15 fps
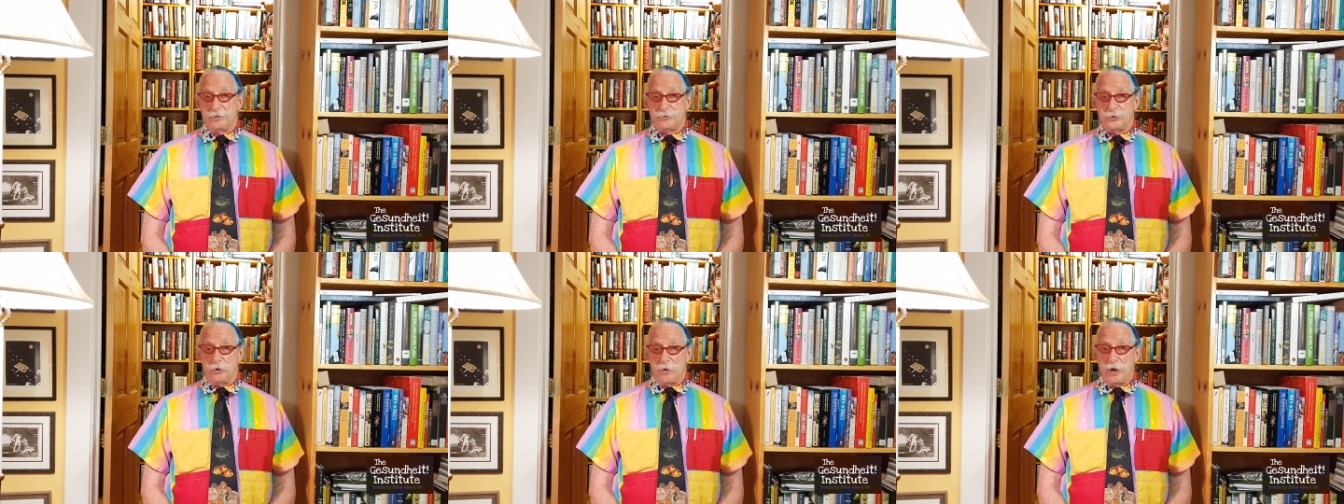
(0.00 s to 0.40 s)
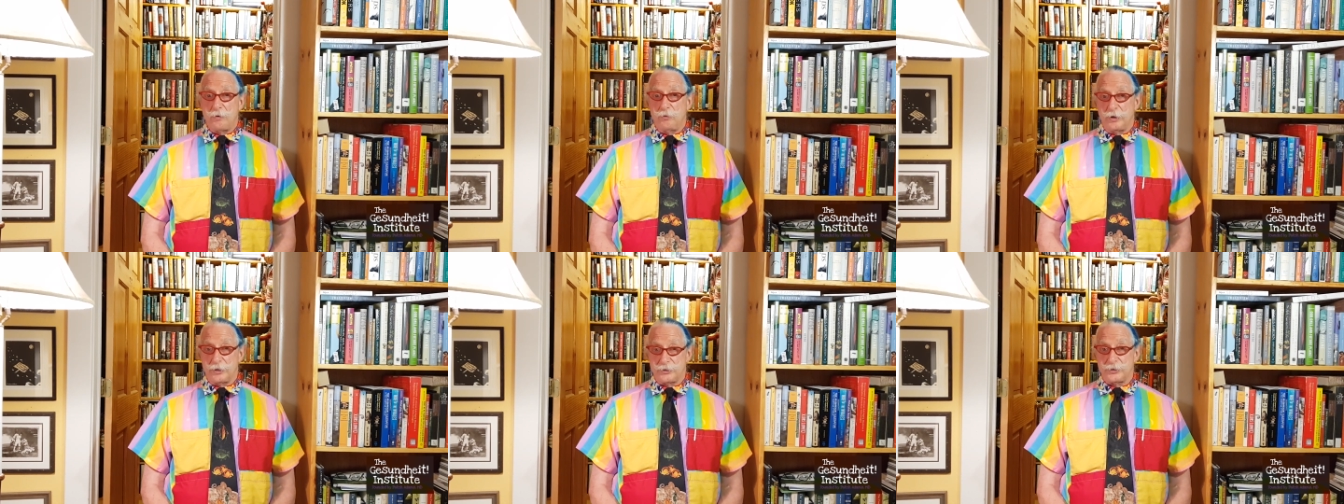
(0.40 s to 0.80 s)
so I
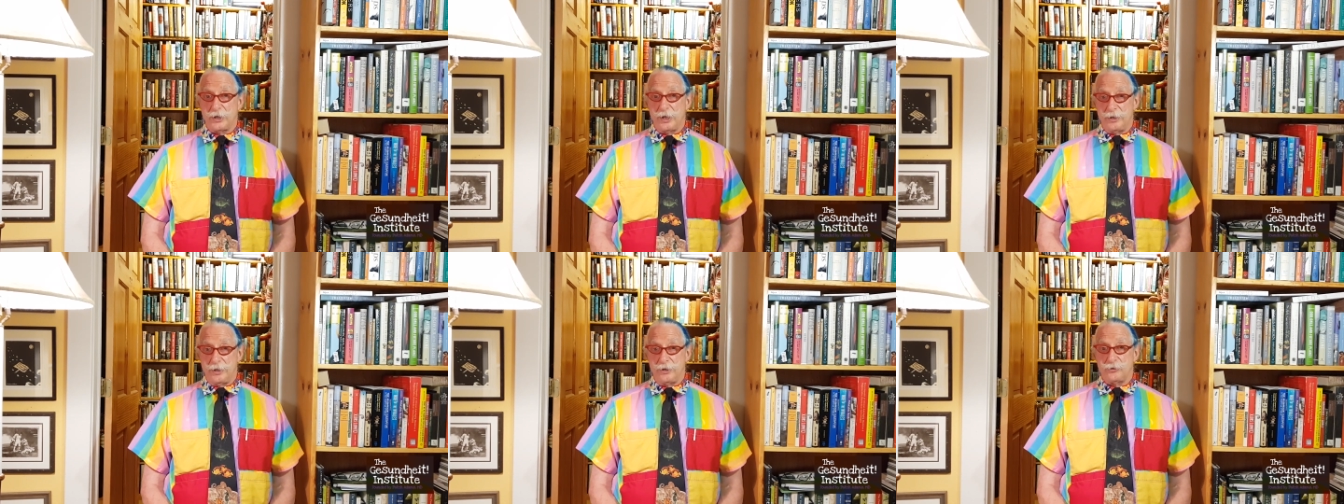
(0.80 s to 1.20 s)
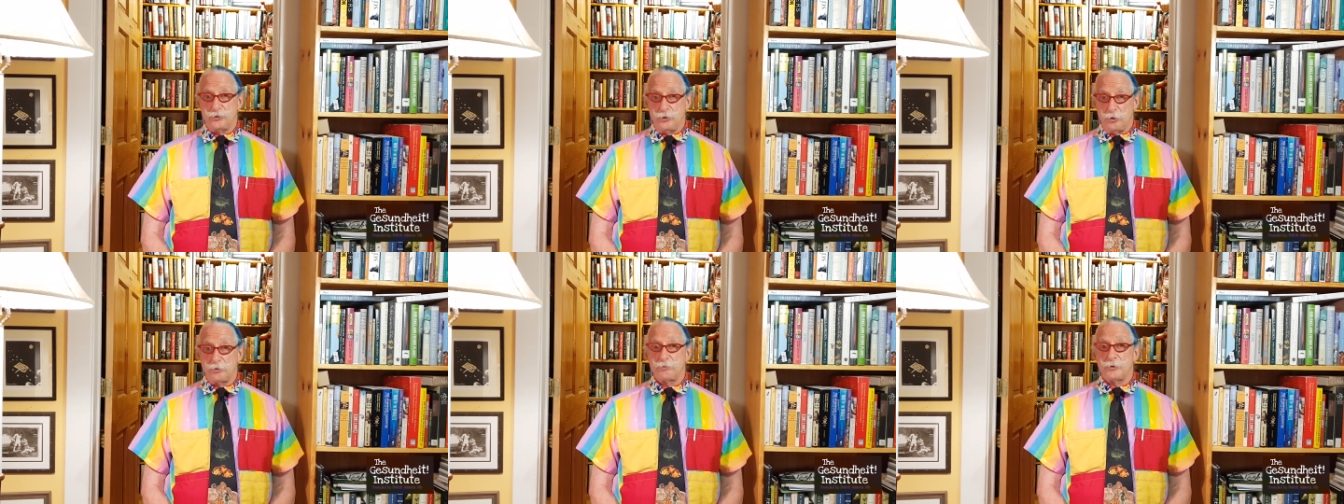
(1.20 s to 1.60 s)
want to say this
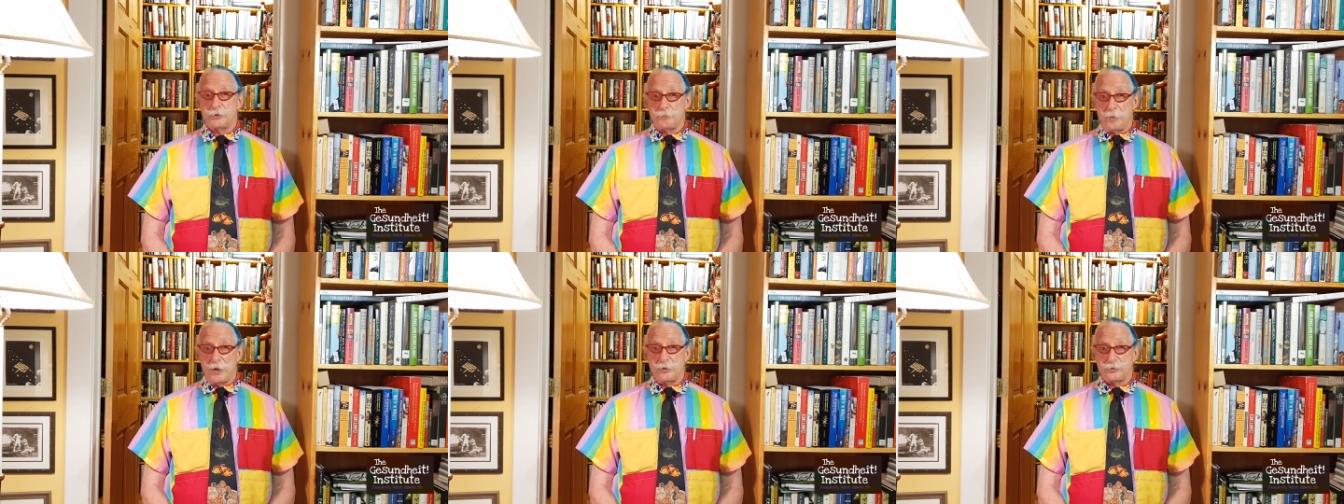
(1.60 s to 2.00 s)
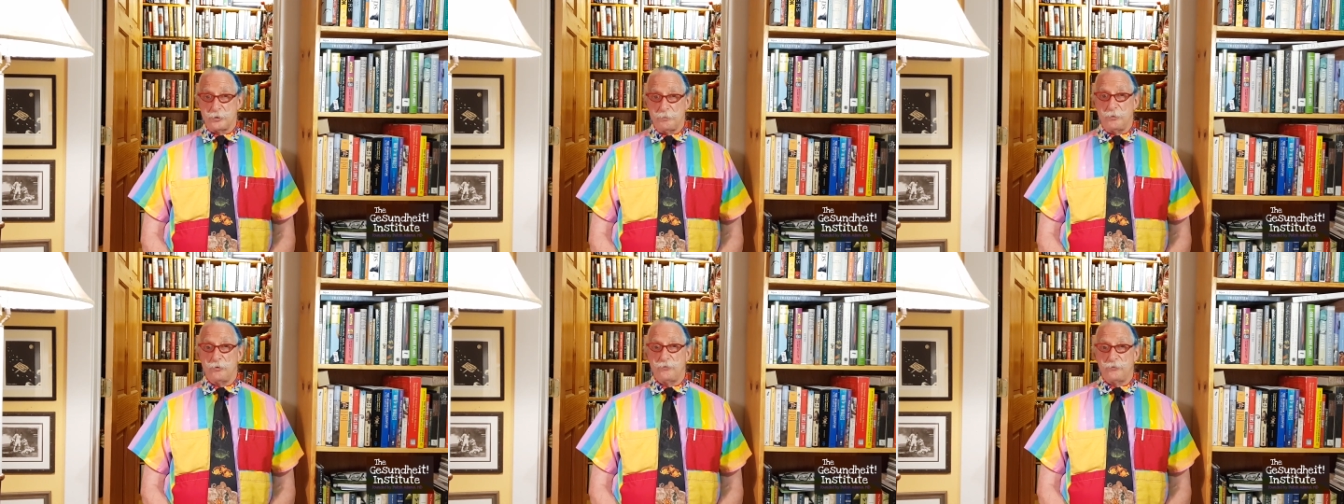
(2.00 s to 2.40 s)
you're
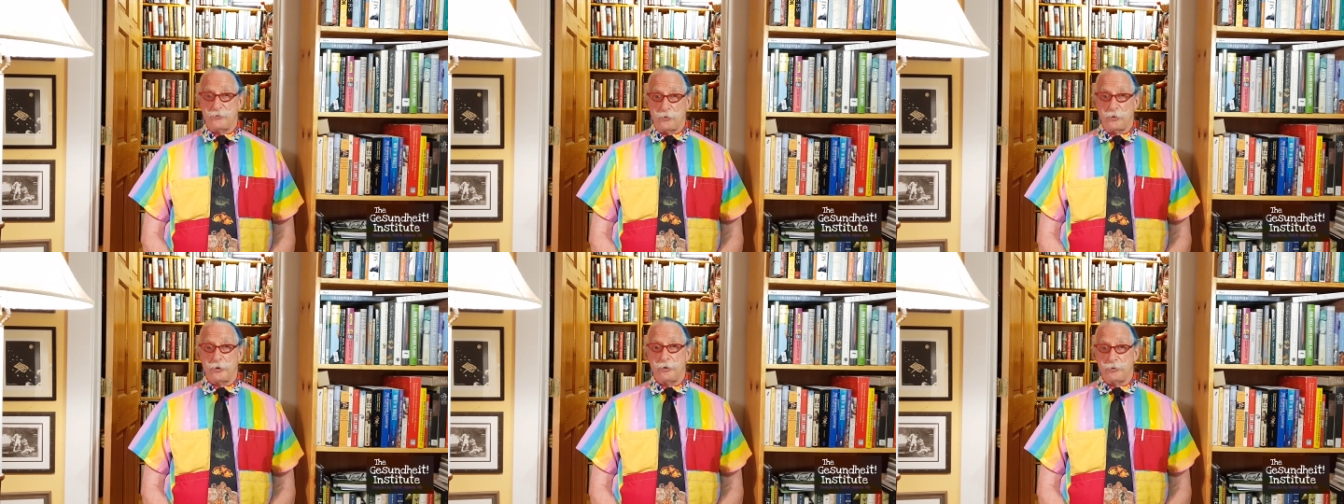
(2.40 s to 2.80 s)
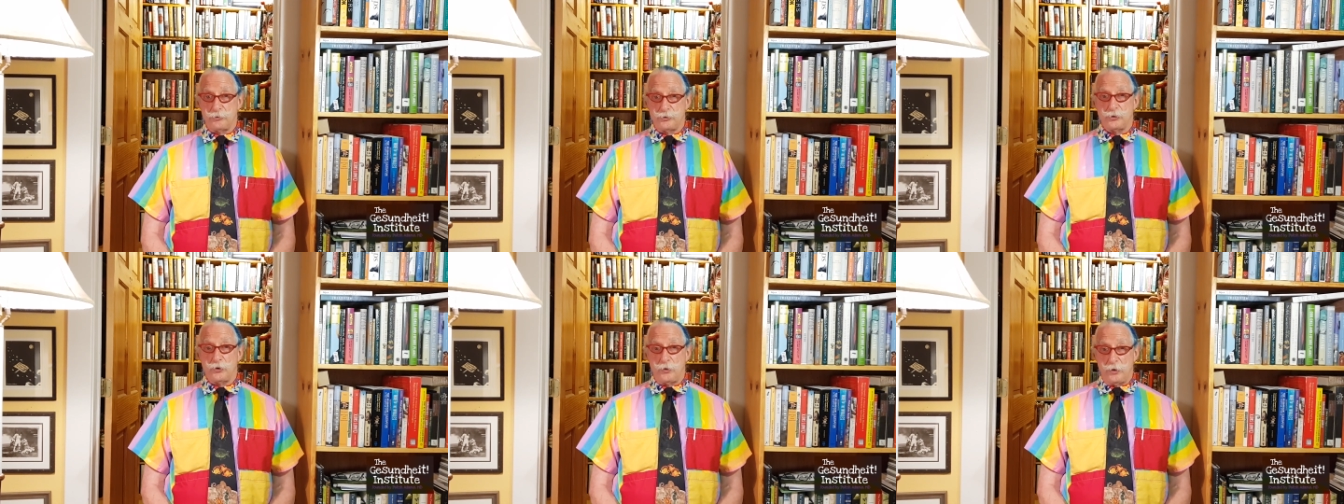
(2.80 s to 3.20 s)
responsible for your
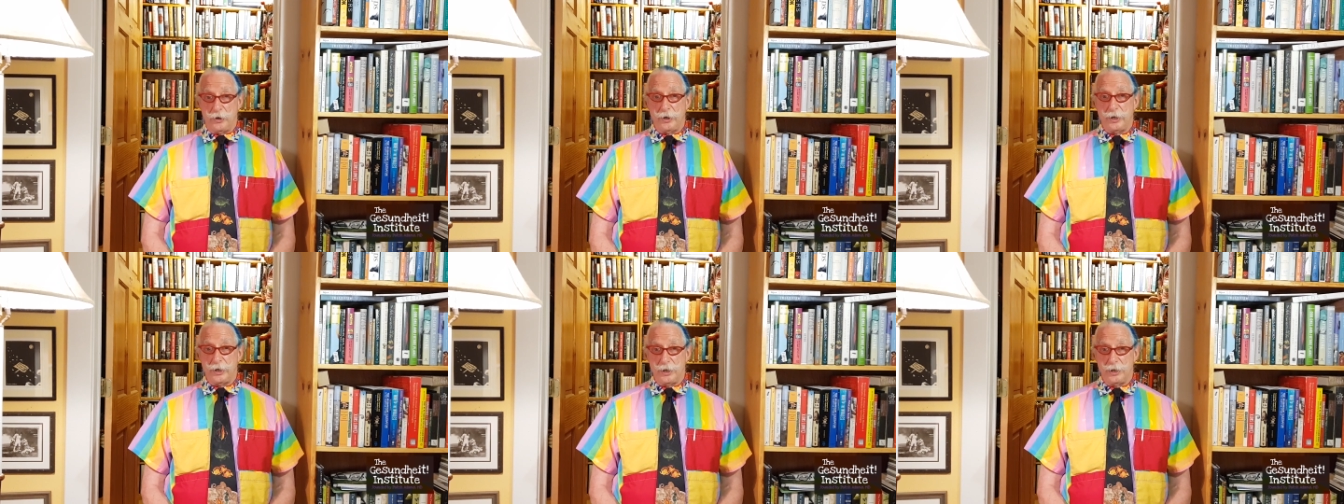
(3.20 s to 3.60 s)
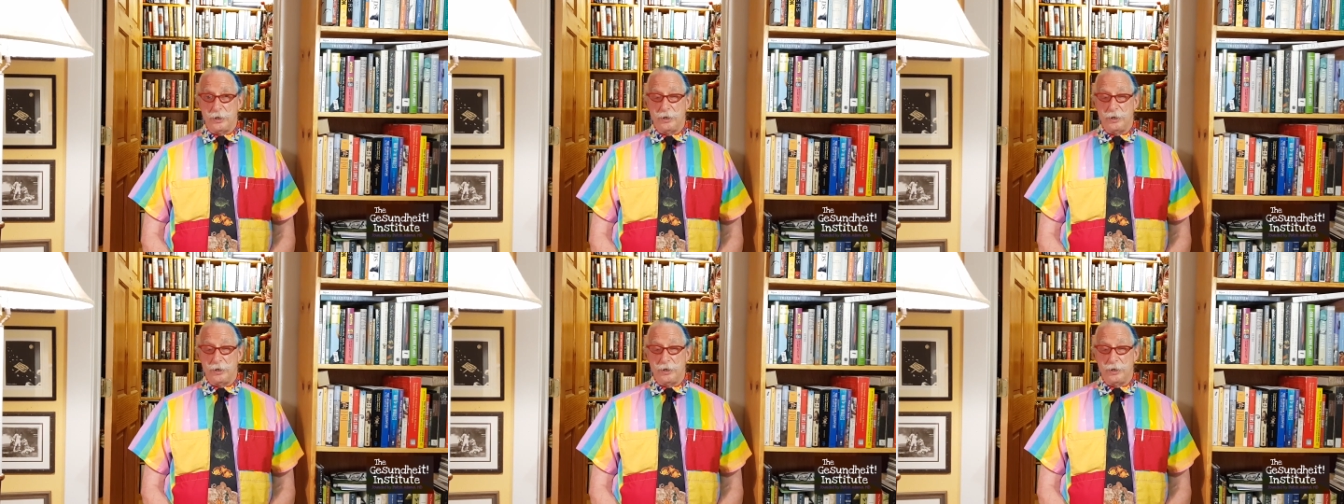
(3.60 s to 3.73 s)
joy.